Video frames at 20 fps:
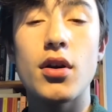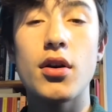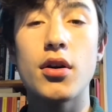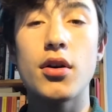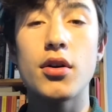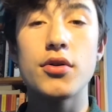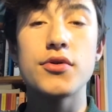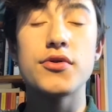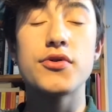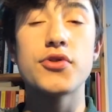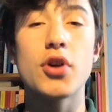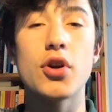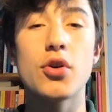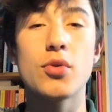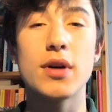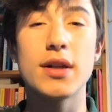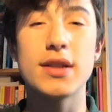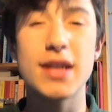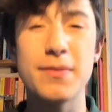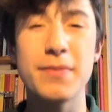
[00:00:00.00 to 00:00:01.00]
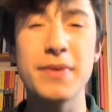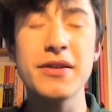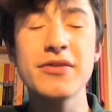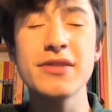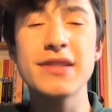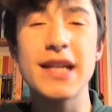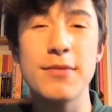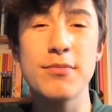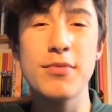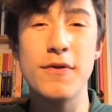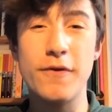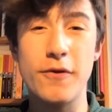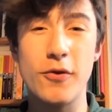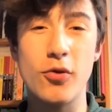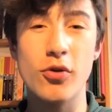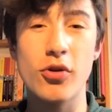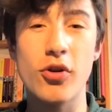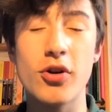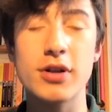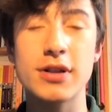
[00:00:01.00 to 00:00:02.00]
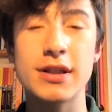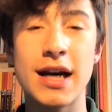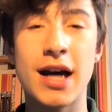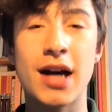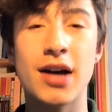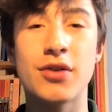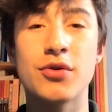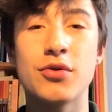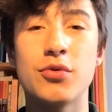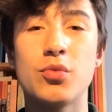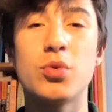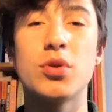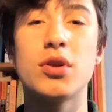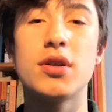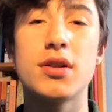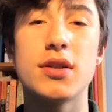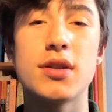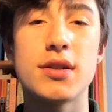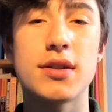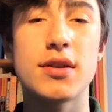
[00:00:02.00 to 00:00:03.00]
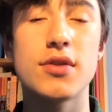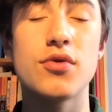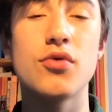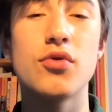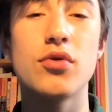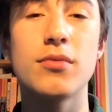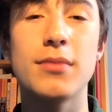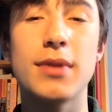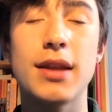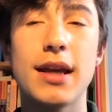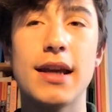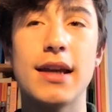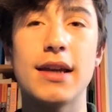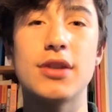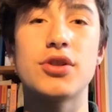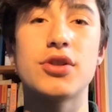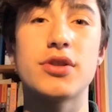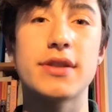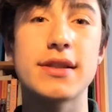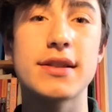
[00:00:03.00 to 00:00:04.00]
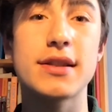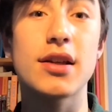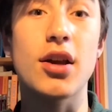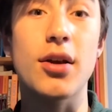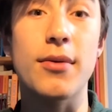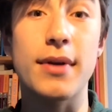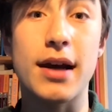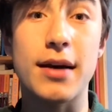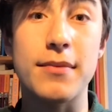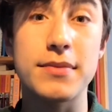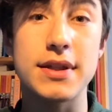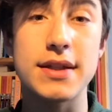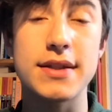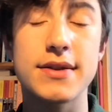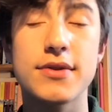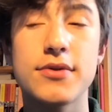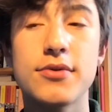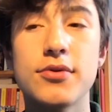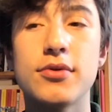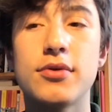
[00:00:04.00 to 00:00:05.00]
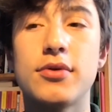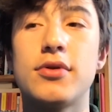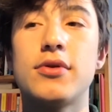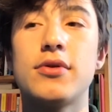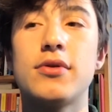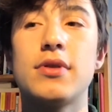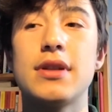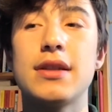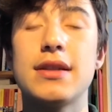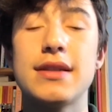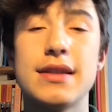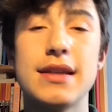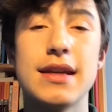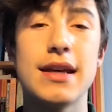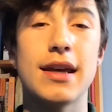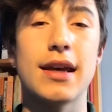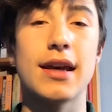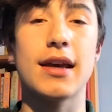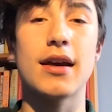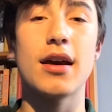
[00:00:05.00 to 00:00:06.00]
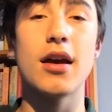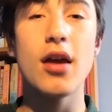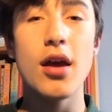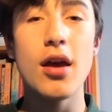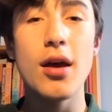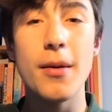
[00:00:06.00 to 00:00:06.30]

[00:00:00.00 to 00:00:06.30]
So a typical day before lockdown was normally just going up to school, seeing